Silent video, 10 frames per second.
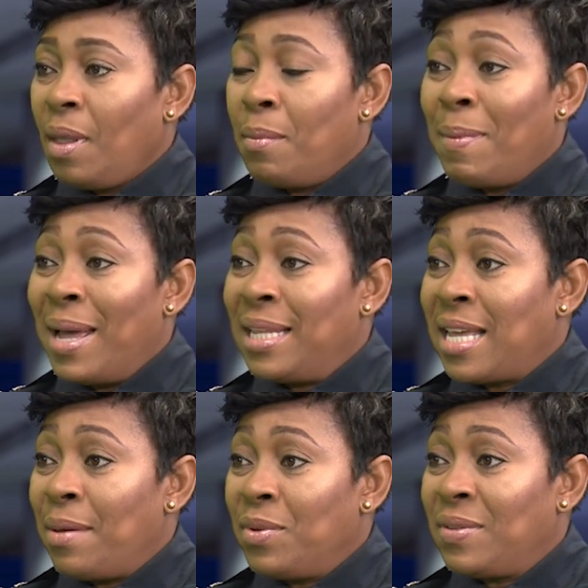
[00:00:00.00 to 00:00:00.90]
but by the
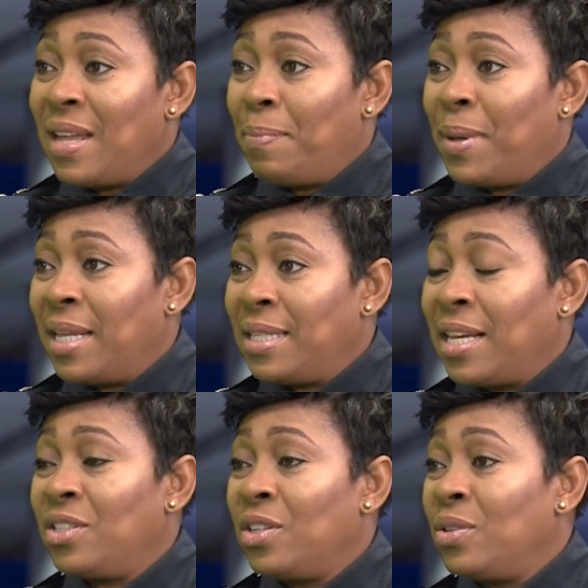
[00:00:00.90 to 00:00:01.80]
time you start paying
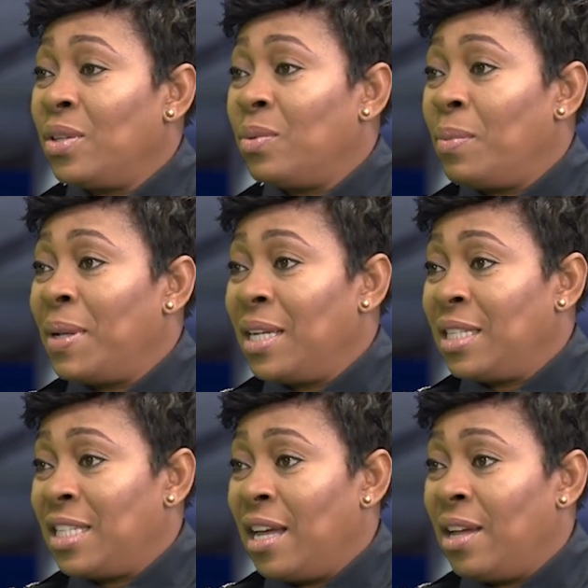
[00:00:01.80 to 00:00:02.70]
attention to the woman and
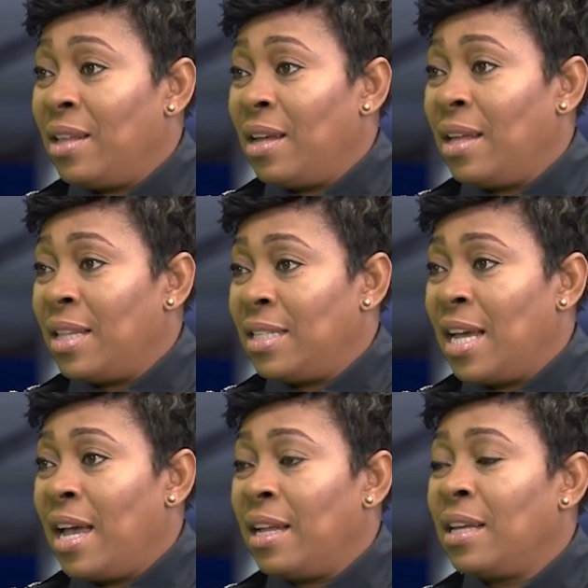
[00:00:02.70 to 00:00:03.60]
the
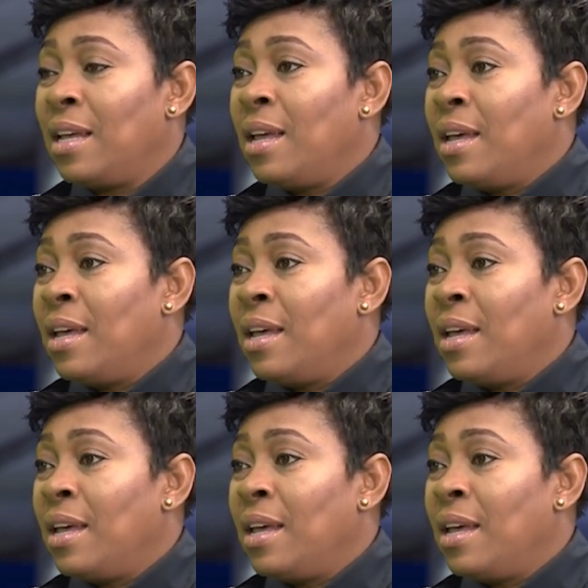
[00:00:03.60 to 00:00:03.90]
child,